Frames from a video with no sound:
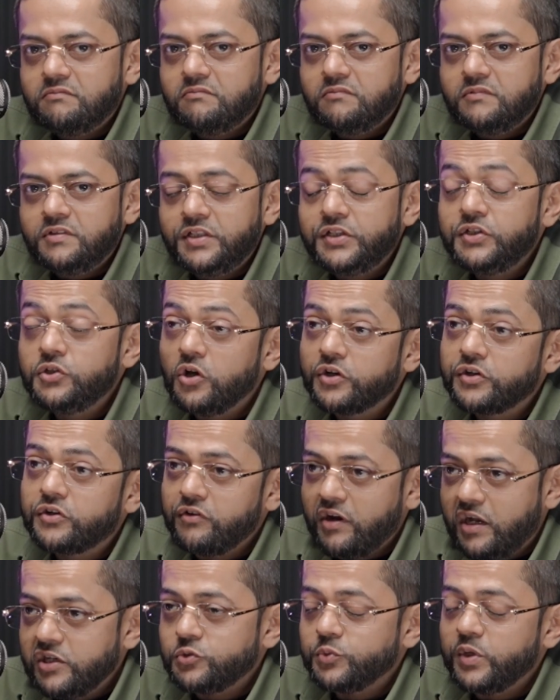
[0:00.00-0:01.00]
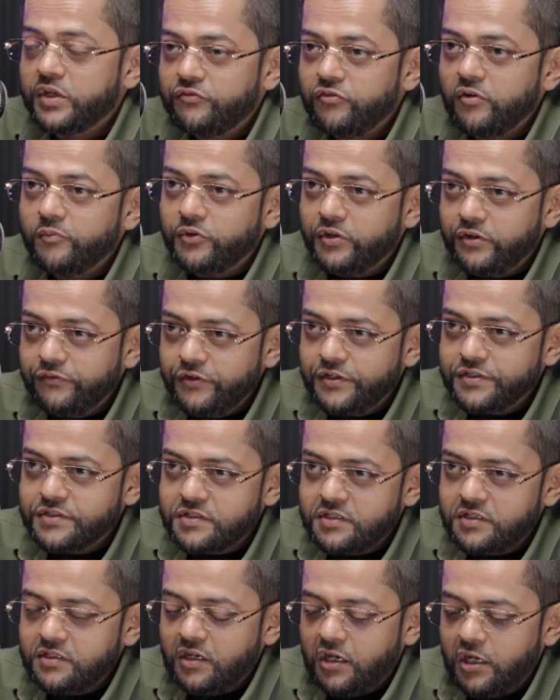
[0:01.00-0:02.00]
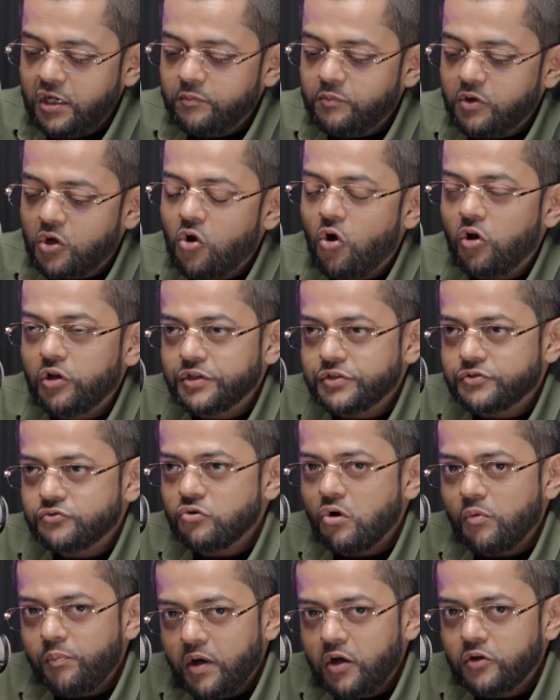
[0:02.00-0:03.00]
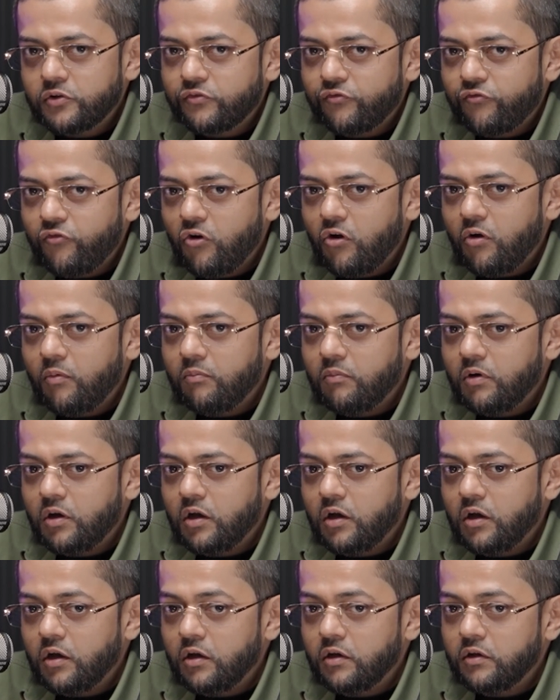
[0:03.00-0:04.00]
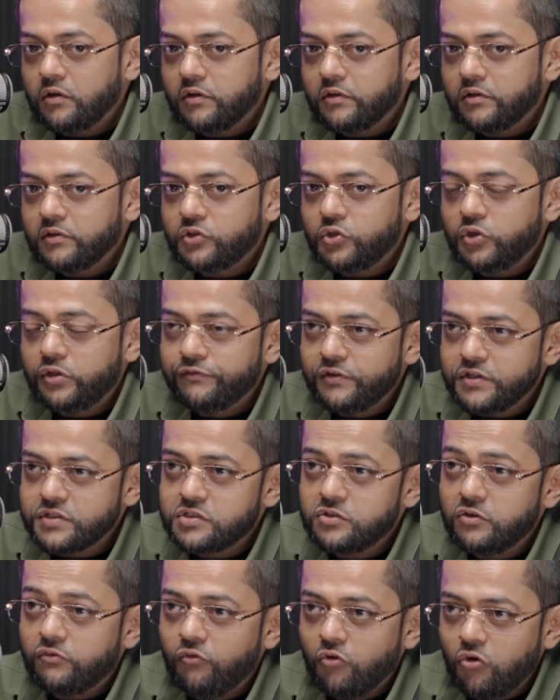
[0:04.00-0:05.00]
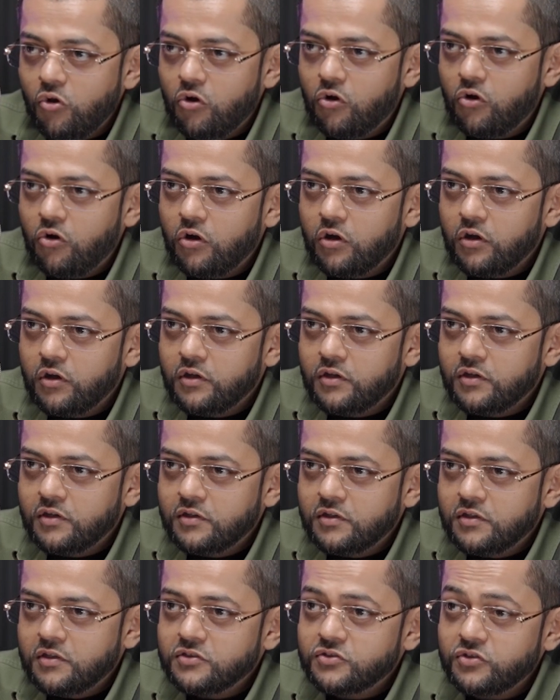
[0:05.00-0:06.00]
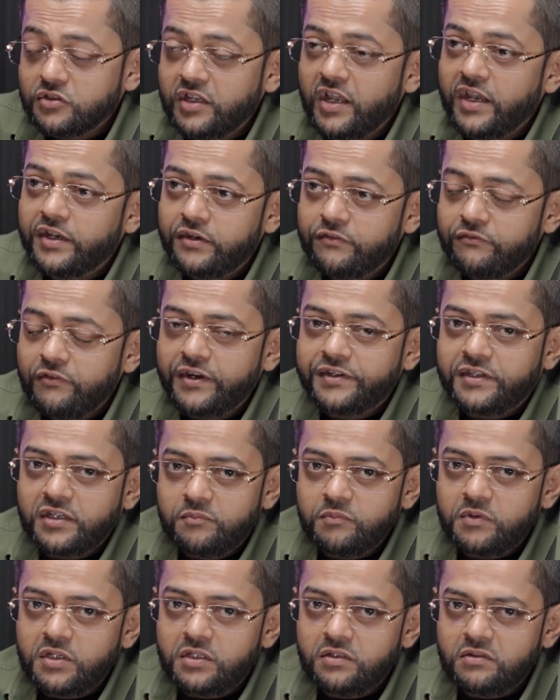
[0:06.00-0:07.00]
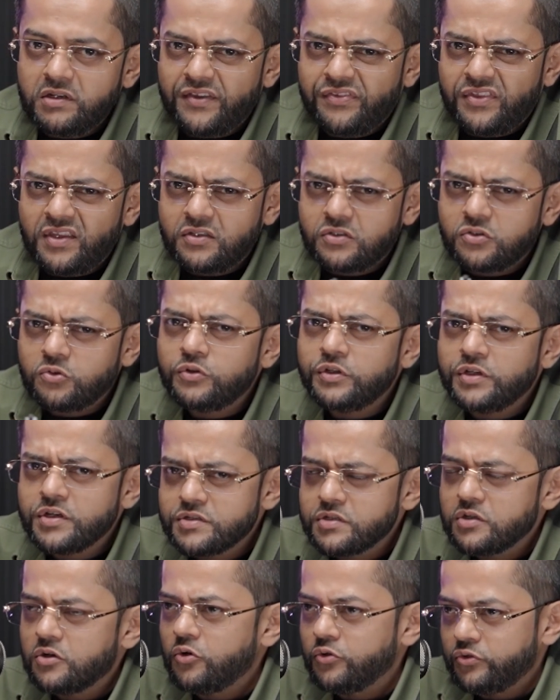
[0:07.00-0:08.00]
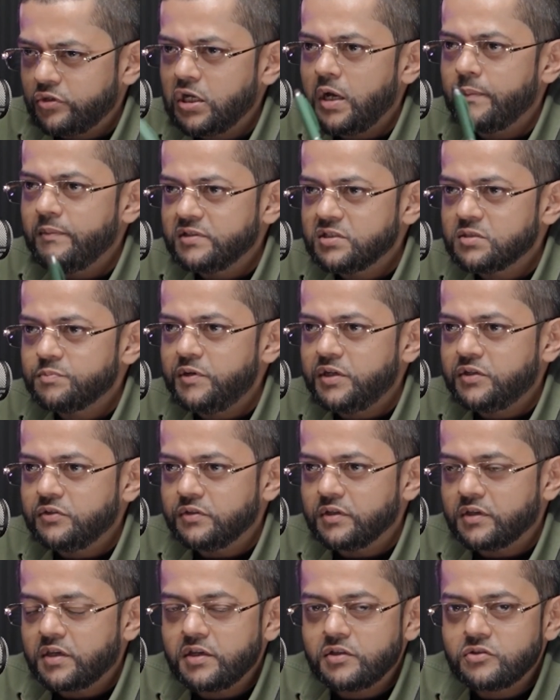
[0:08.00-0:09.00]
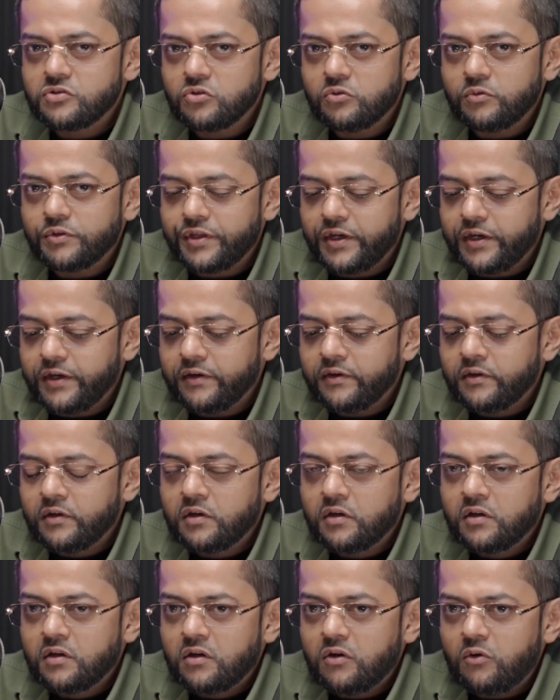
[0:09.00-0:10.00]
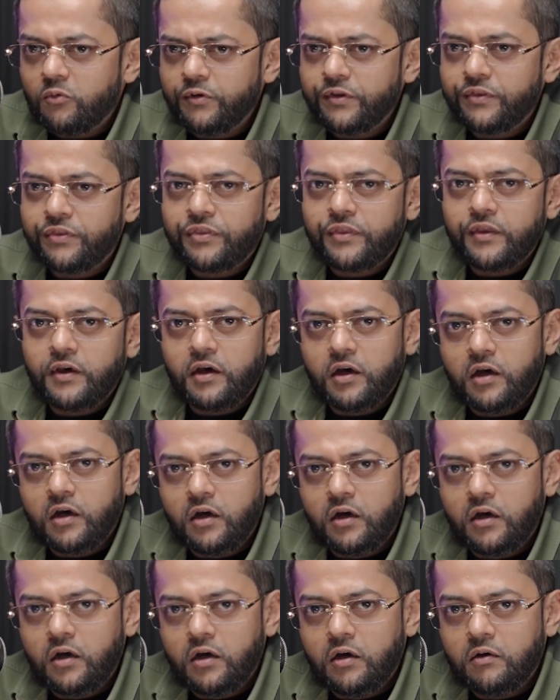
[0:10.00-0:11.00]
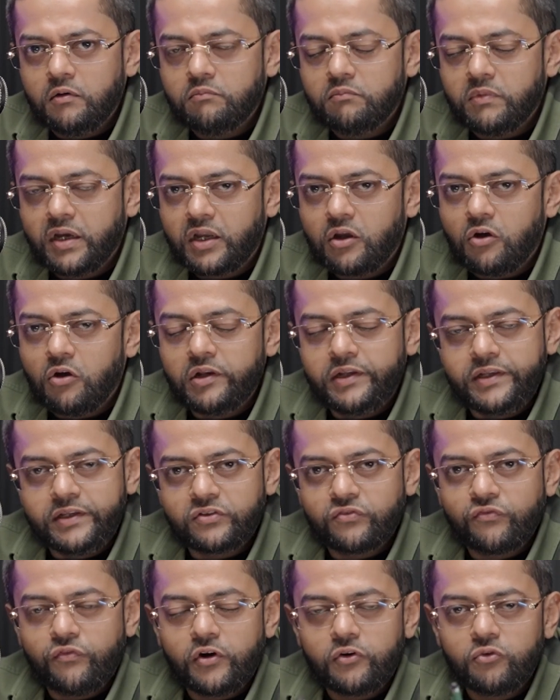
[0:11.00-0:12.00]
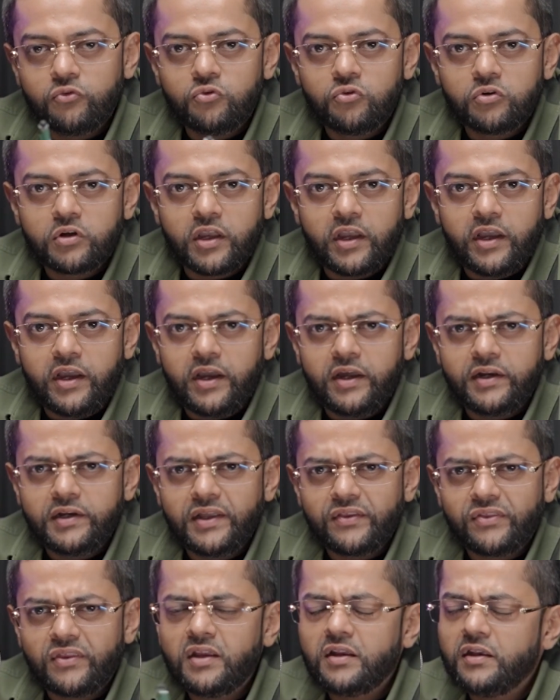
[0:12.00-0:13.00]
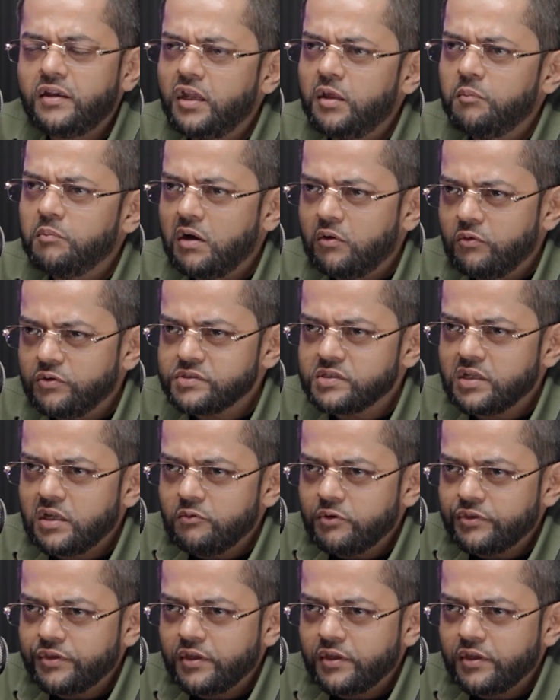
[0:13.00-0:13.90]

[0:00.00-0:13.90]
did not graduate from university. I am a college dropout from University of Wollongong. So they had invited me, I think 2 years ago, to come and speak to the kids over there with my colleagues Farouk, and I think Nima was there with